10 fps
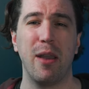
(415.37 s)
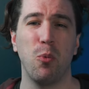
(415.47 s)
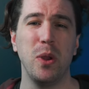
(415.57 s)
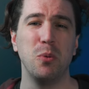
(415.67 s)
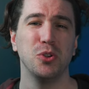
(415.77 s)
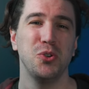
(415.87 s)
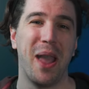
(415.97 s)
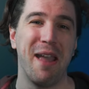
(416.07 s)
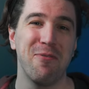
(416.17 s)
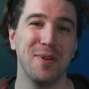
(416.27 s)
We will
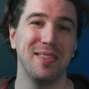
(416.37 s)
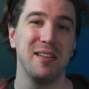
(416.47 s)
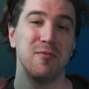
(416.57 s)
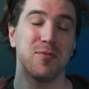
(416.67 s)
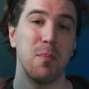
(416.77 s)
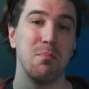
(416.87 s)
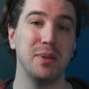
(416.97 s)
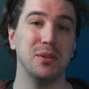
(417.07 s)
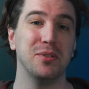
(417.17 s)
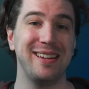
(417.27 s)
do everything from
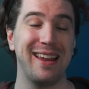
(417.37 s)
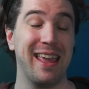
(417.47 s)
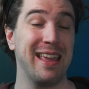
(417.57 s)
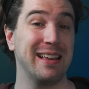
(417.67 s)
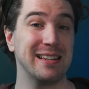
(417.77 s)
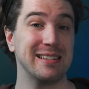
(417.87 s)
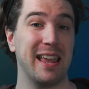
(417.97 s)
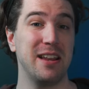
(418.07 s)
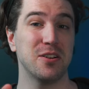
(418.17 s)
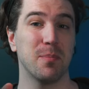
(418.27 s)
building a
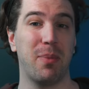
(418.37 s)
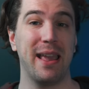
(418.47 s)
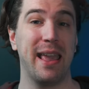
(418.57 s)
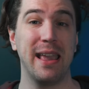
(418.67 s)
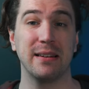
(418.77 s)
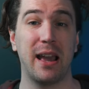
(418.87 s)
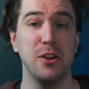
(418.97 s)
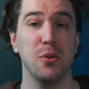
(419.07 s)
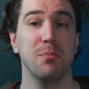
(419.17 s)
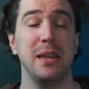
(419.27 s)
container by hand.
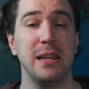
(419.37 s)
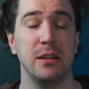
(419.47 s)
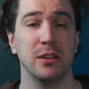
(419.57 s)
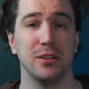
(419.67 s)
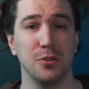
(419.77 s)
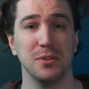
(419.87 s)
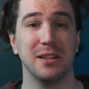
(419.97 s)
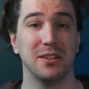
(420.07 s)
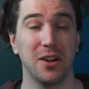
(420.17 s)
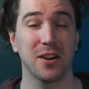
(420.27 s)
I don't mean
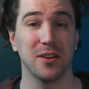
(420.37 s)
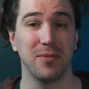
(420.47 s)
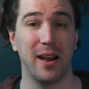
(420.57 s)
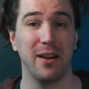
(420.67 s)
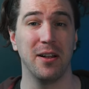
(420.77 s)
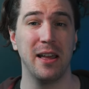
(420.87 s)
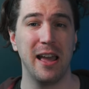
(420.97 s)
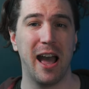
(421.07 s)
using a Docker file.